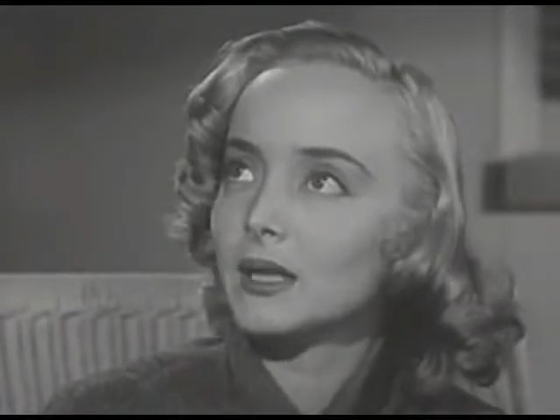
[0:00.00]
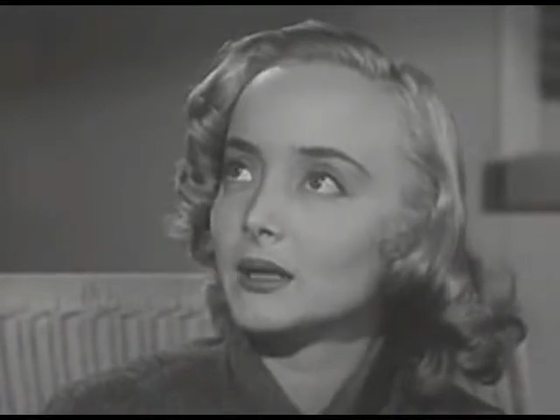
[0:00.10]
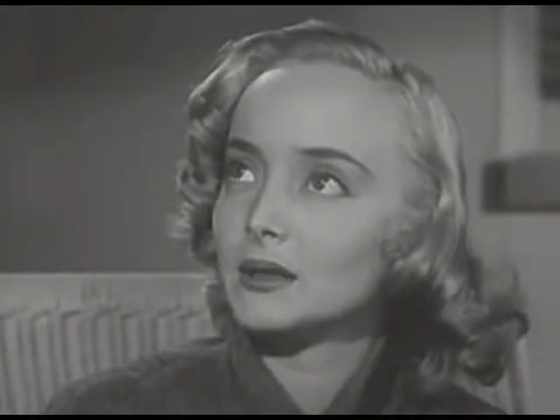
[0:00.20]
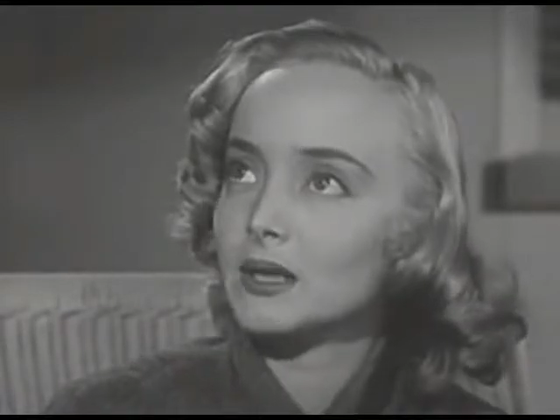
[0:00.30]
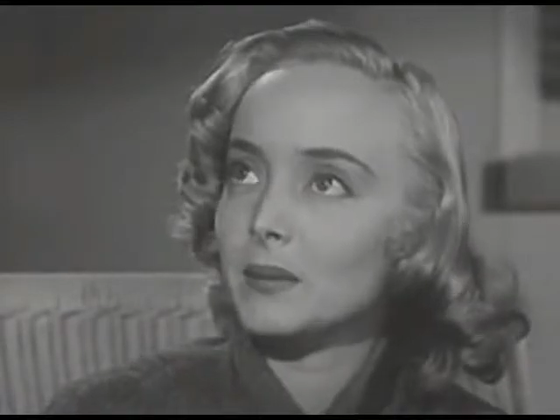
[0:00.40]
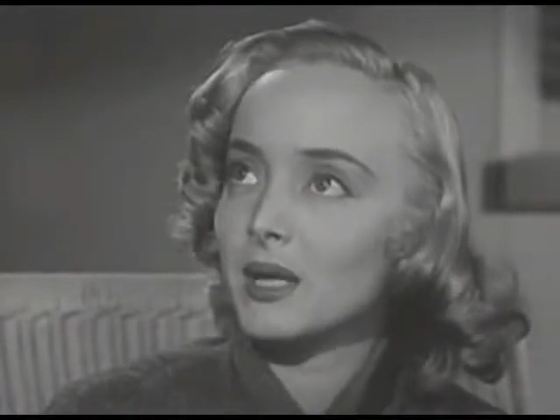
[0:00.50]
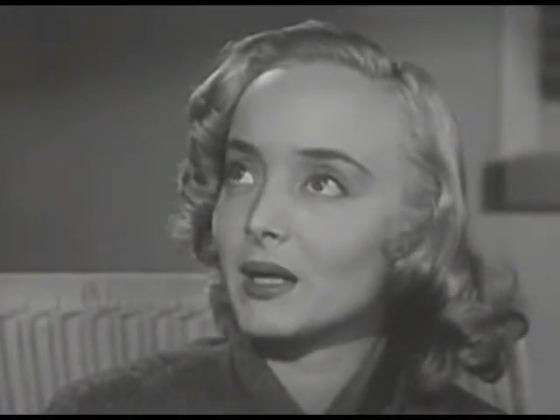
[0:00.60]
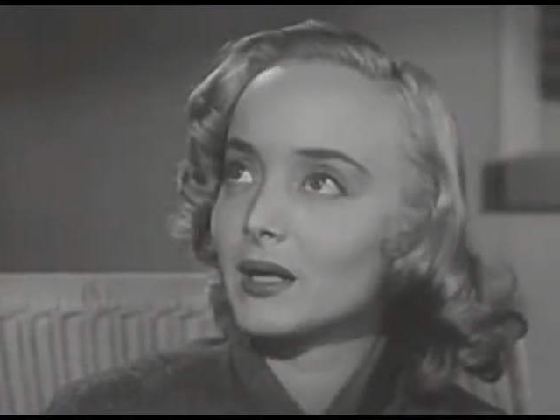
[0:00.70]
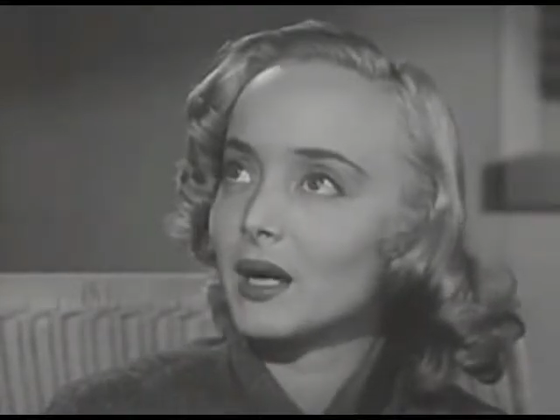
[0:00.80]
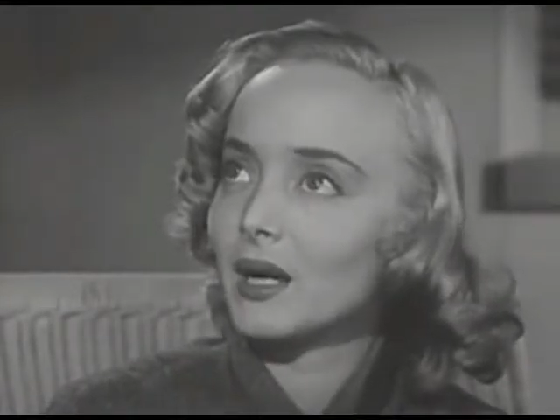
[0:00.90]
Didn't seem
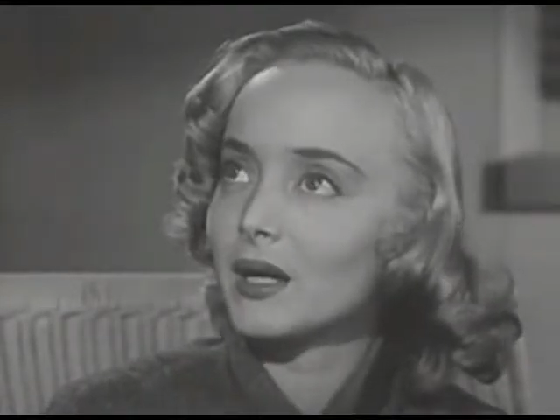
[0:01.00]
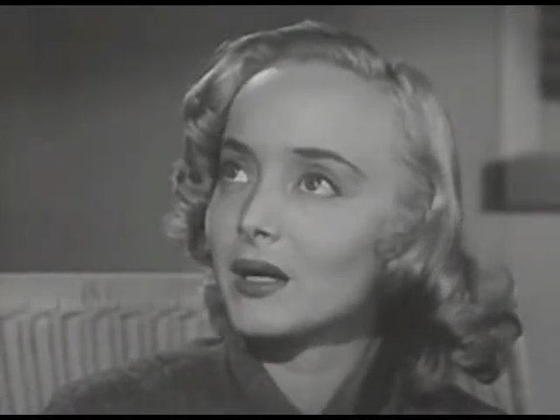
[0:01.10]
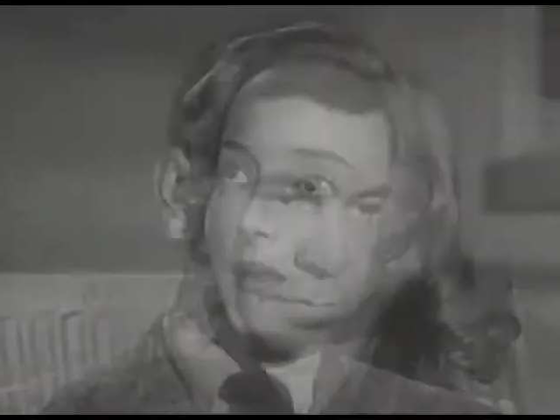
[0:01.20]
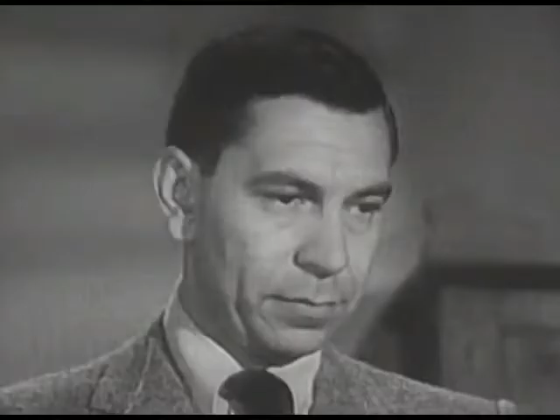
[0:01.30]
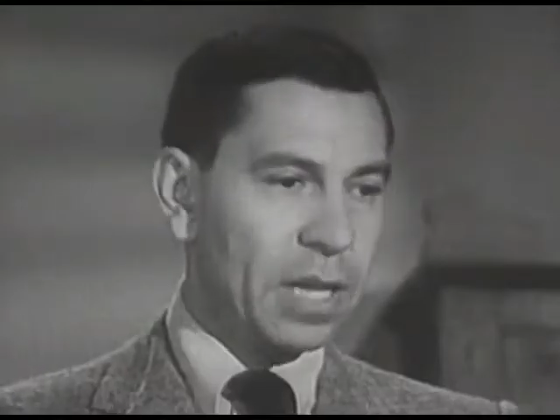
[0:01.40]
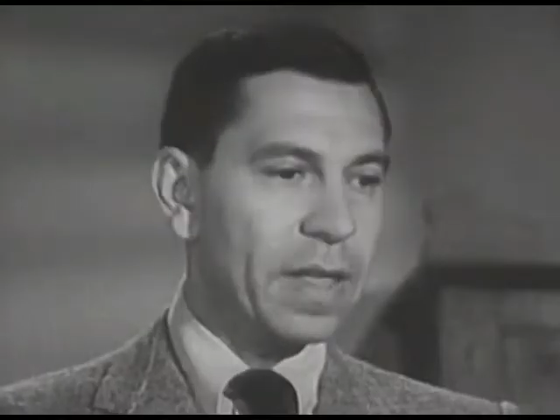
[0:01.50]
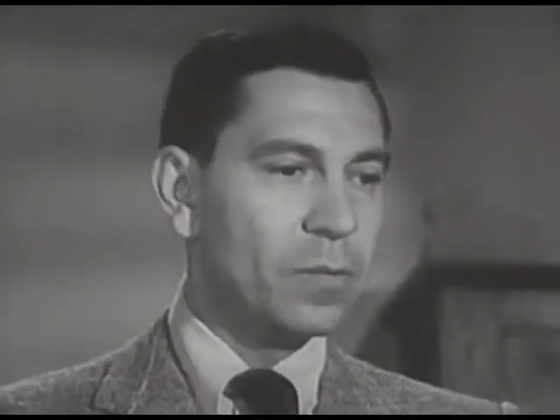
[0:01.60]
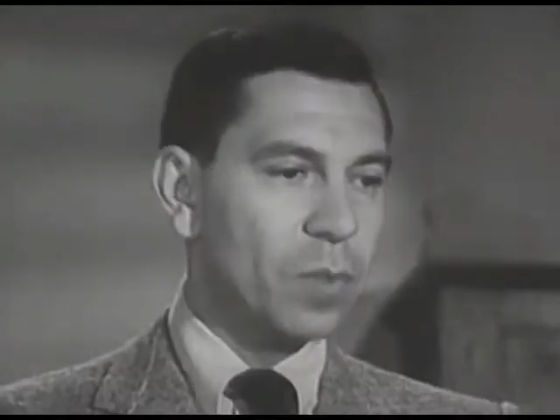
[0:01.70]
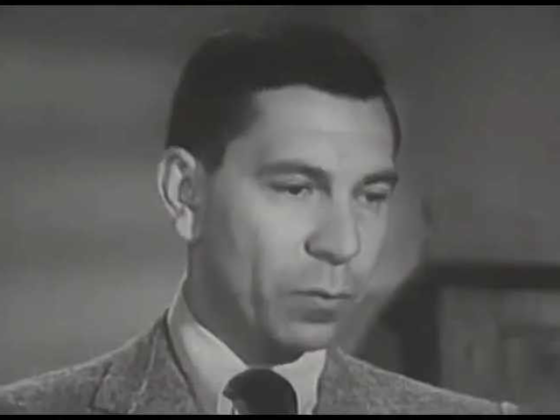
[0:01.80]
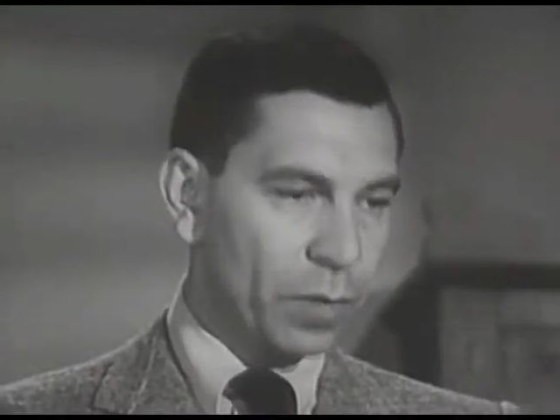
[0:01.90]
that kind. Now,
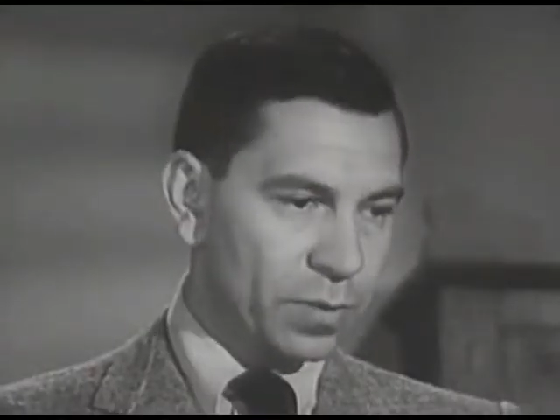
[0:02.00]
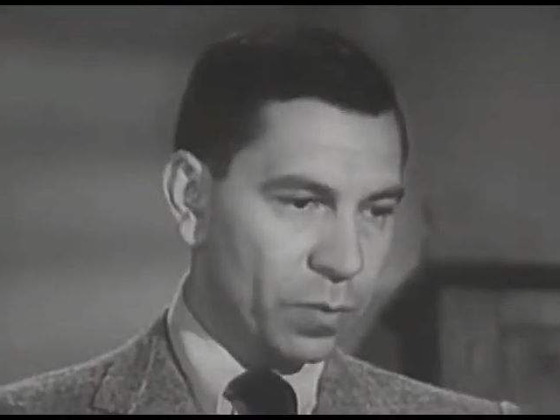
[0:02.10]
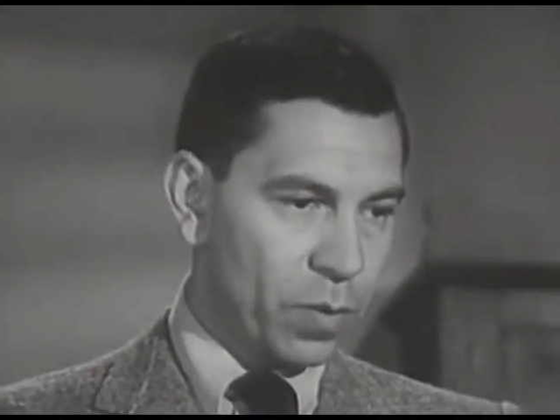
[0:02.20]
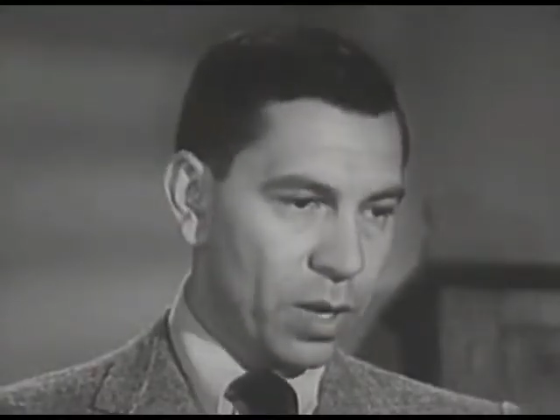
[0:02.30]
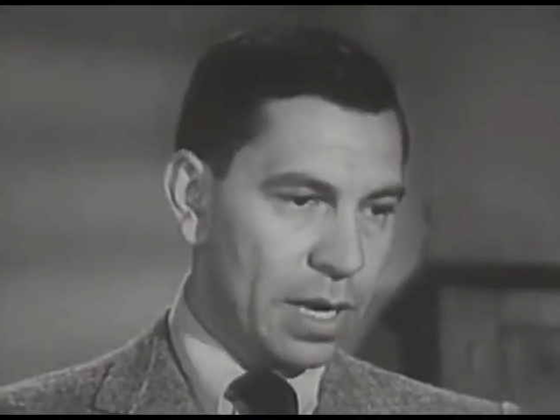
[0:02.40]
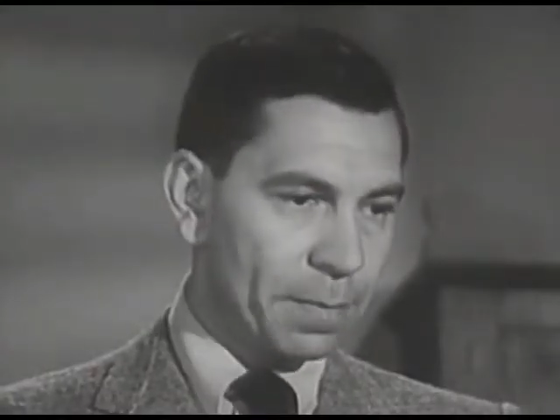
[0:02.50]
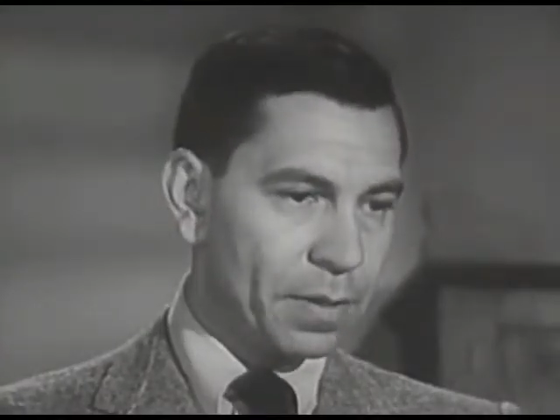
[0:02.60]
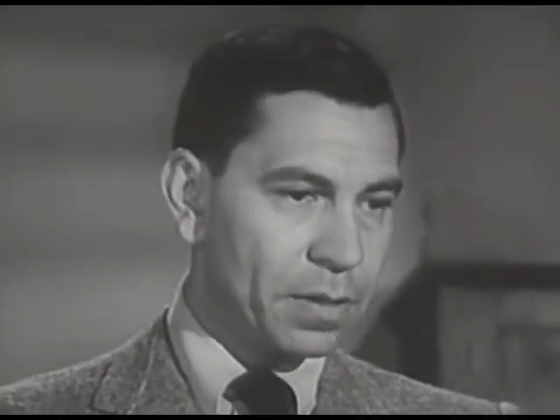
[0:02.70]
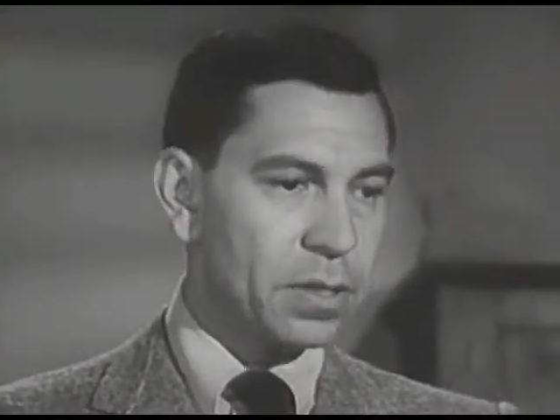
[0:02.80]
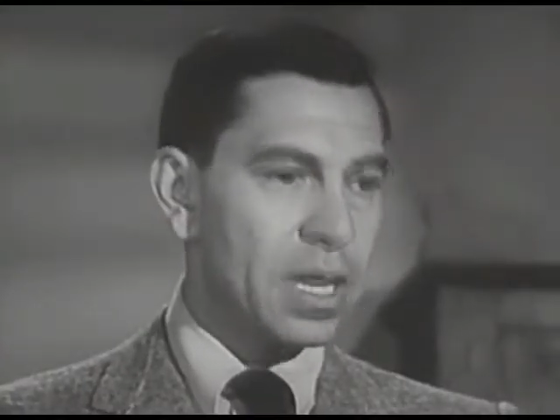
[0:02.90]
that's one reason we want Hopkins.